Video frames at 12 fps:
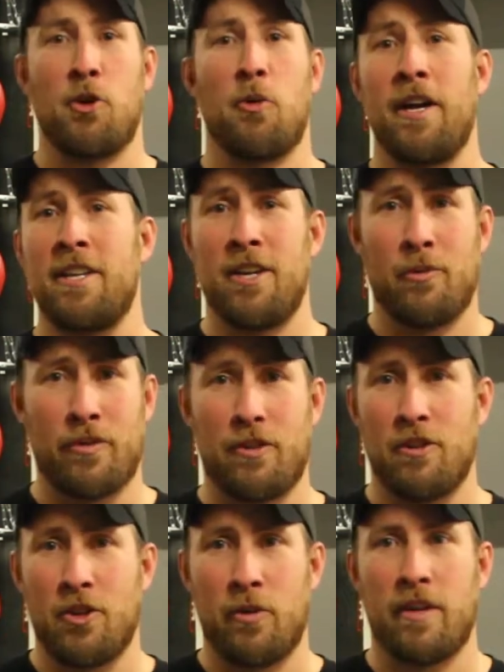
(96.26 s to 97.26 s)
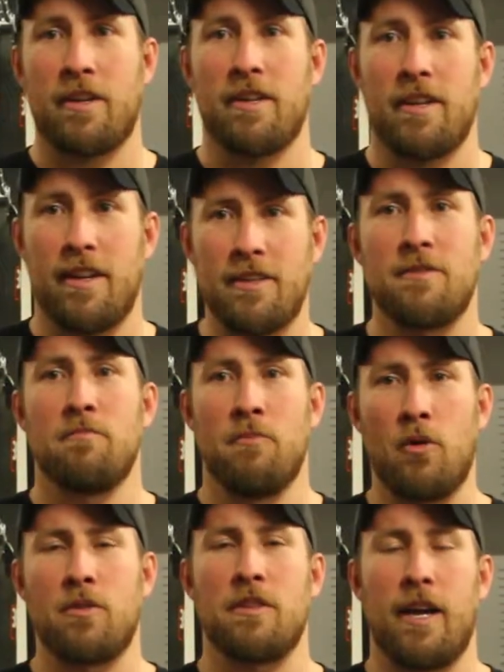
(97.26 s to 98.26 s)
no idea what they're doing is
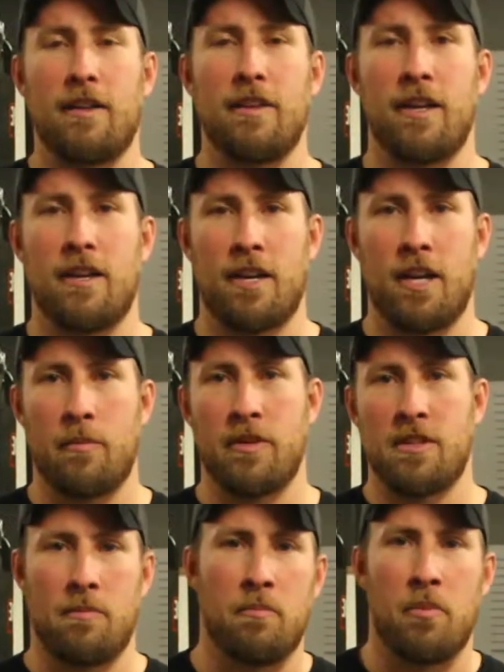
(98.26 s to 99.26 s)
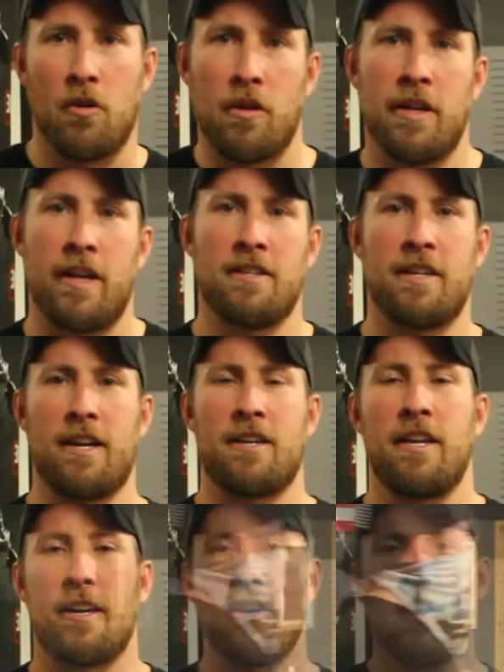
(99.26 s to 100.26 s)
most likely going to come. It's a bullying technique.